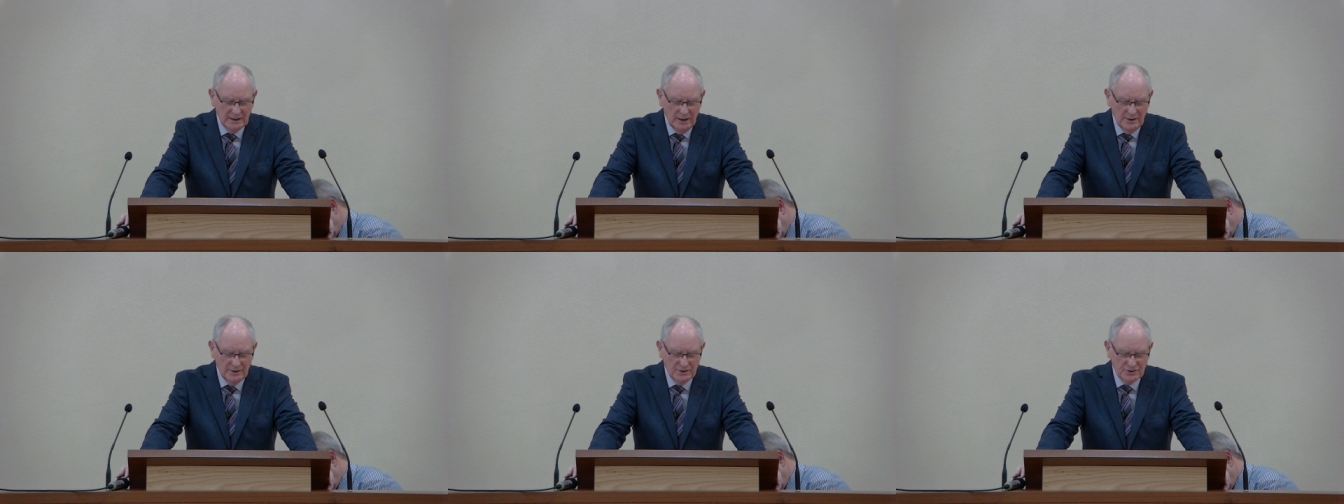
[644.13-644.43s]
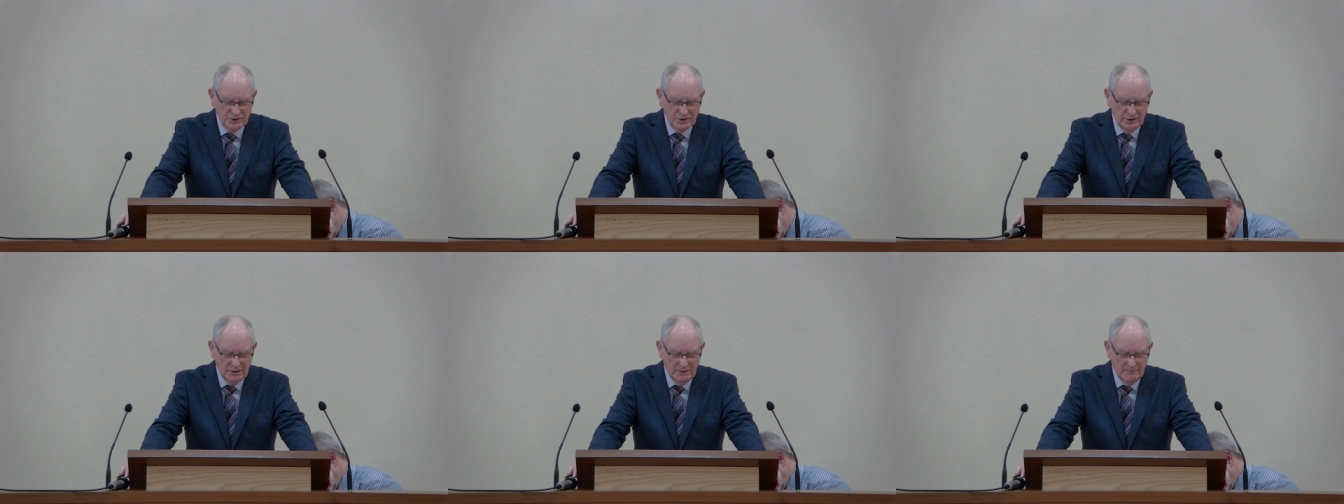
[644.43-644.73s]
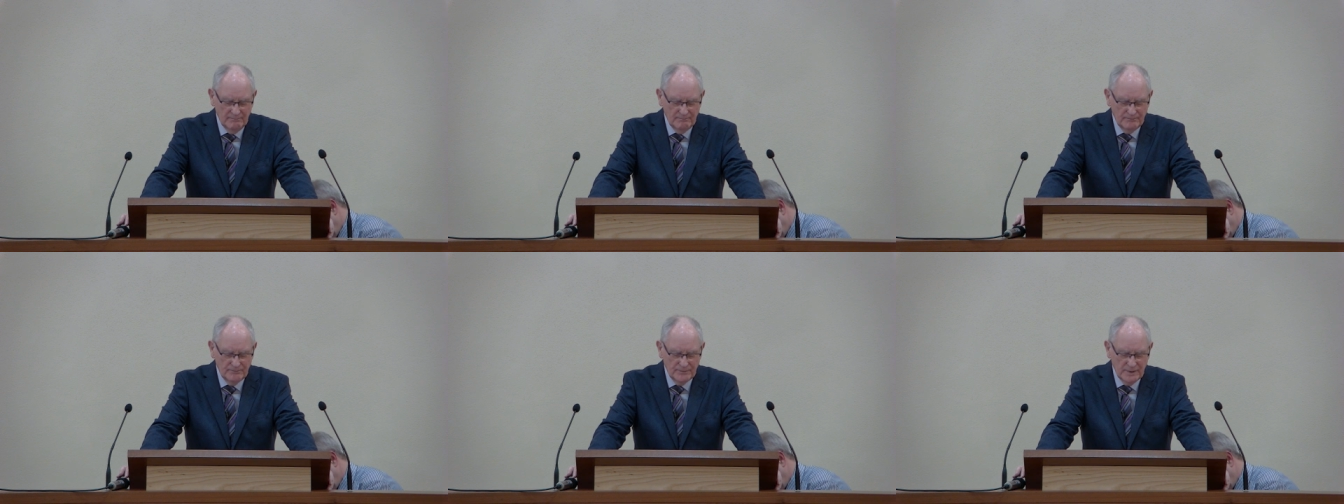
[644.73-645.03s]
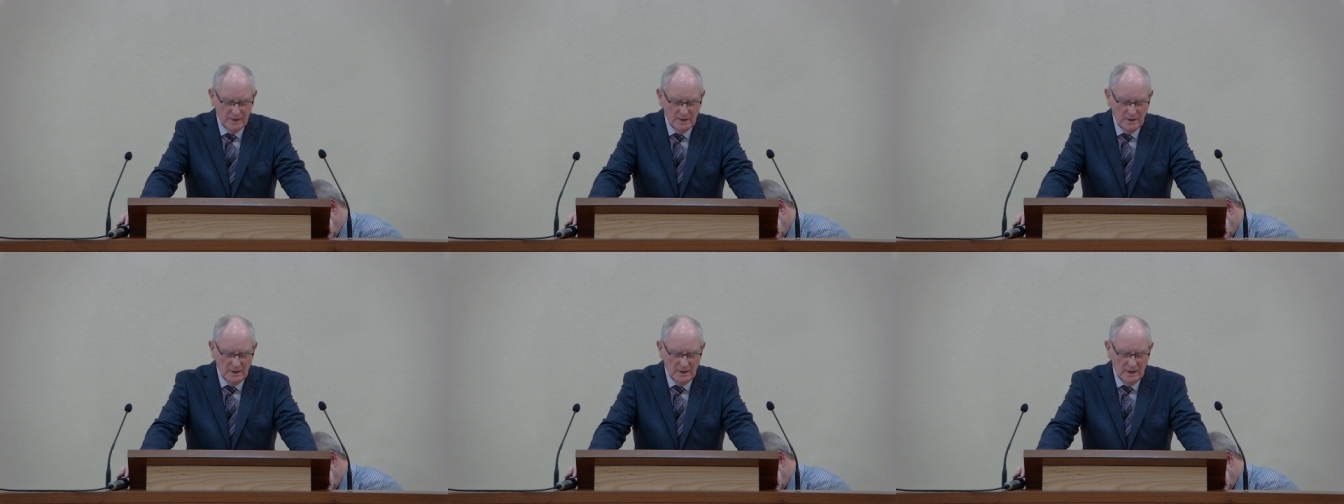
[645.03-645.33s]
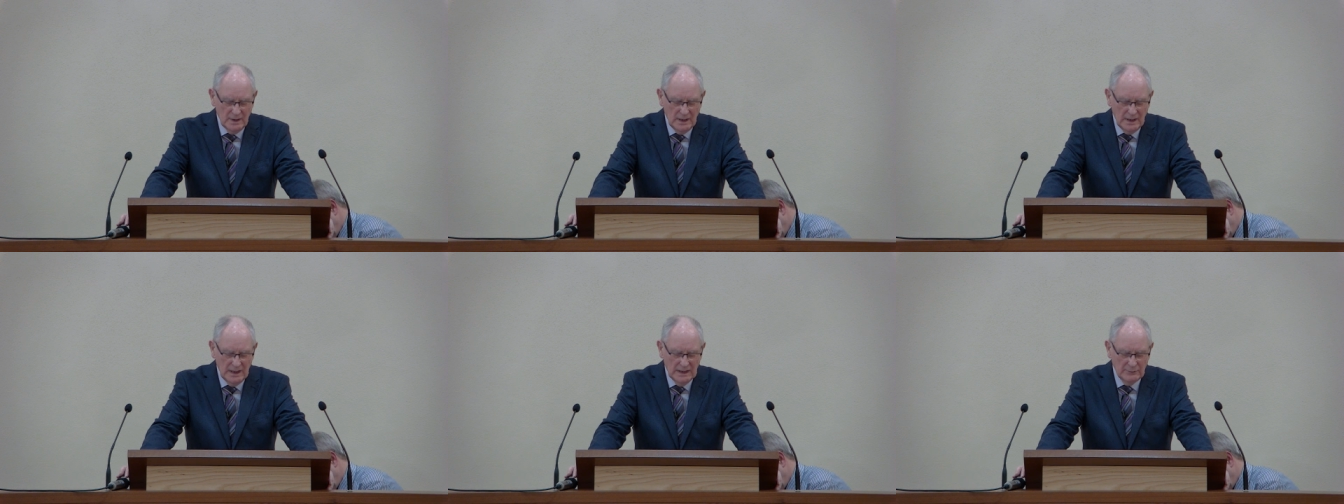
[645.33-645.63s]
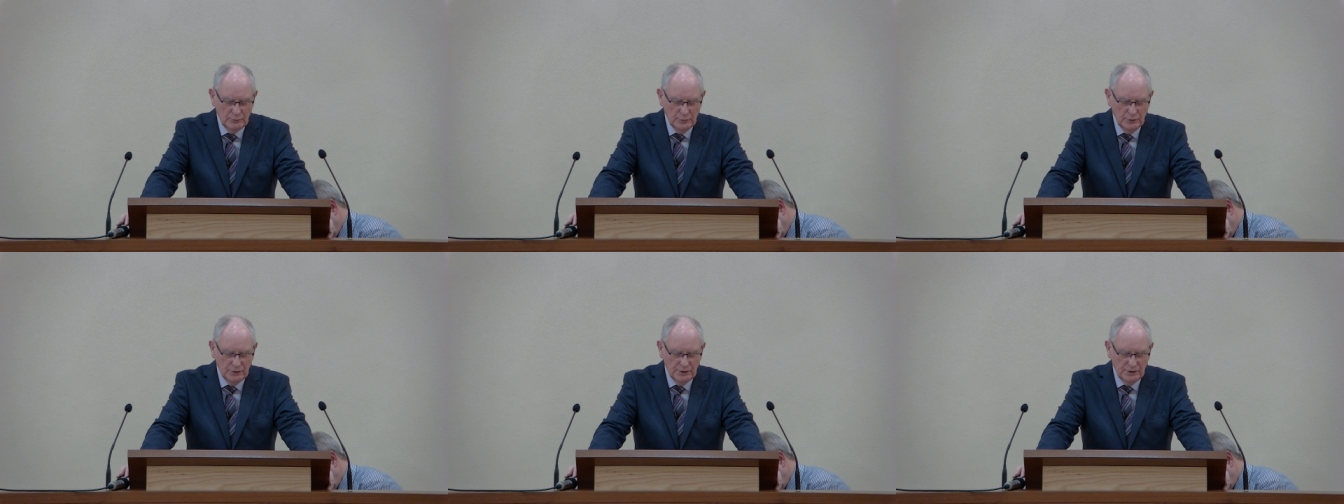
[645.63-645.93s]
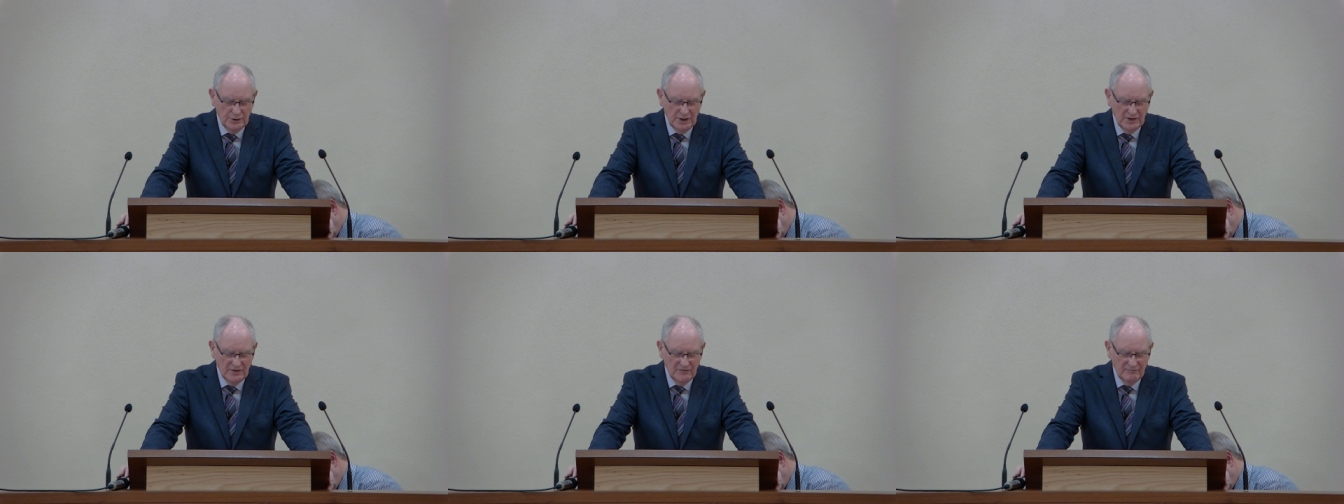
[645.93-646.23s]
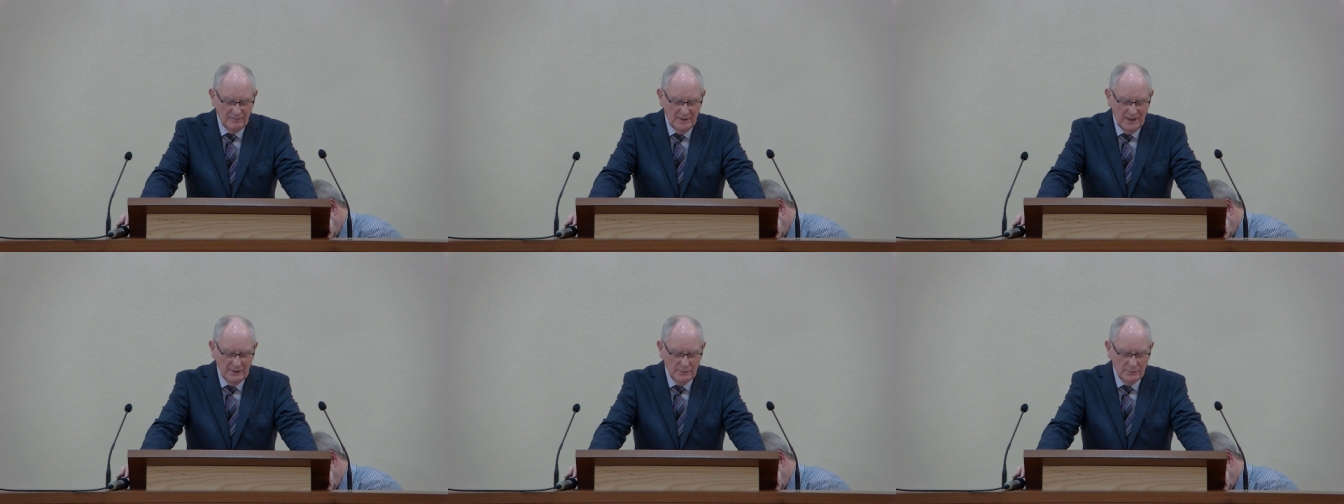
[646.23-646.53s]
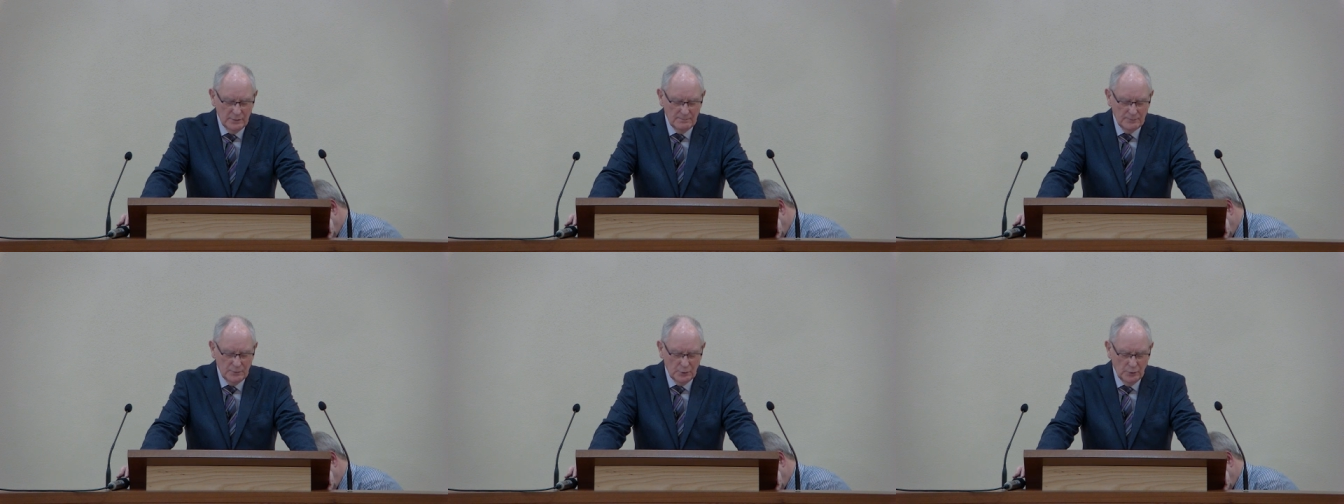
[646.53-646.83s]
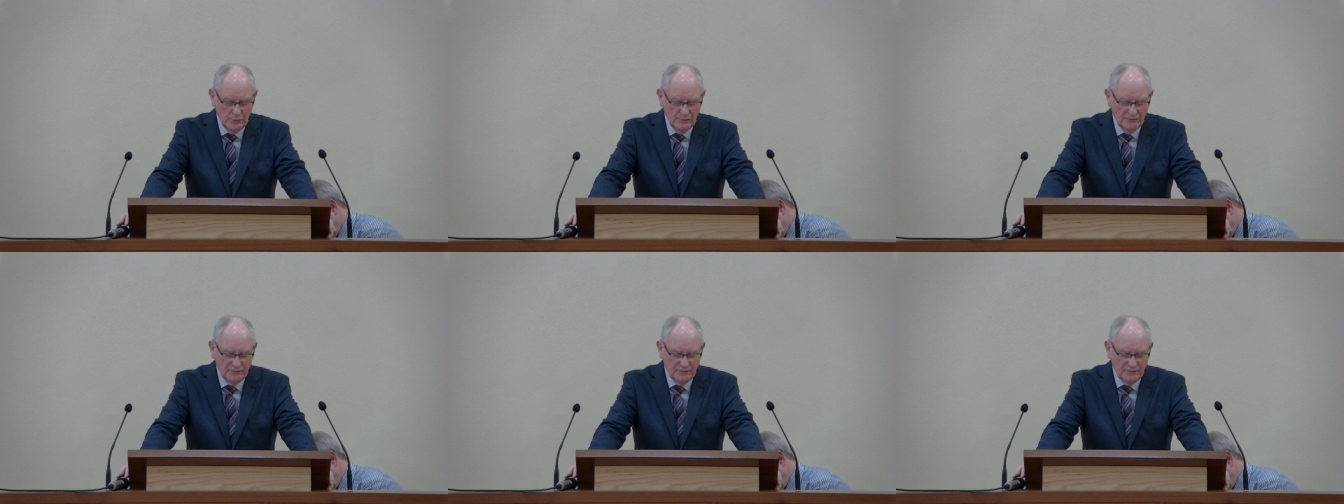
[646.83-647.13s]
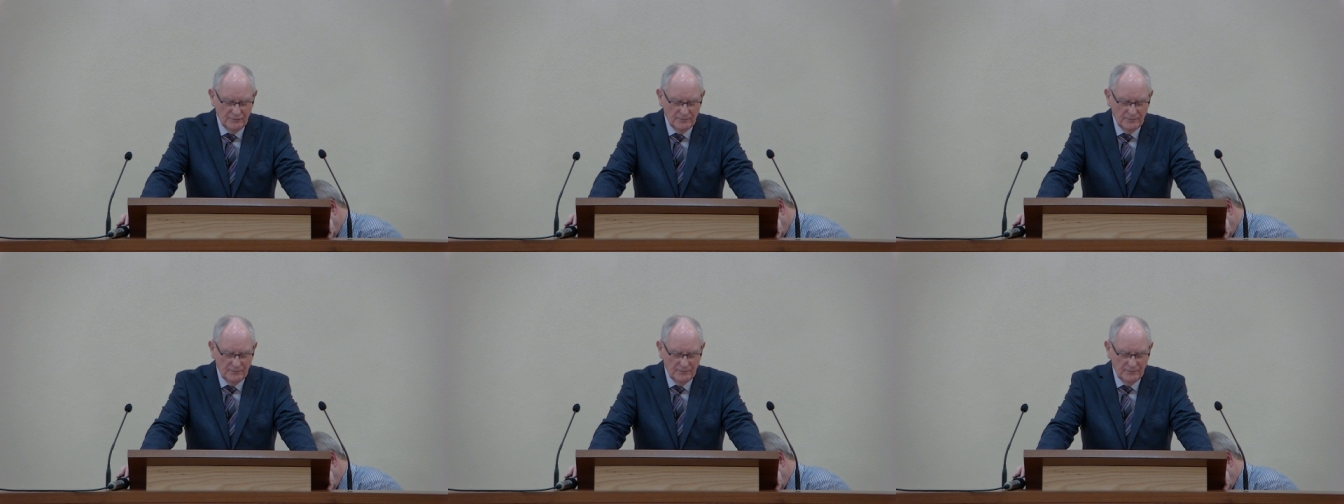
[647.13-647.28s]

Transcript: counsel, and would none of my reproof.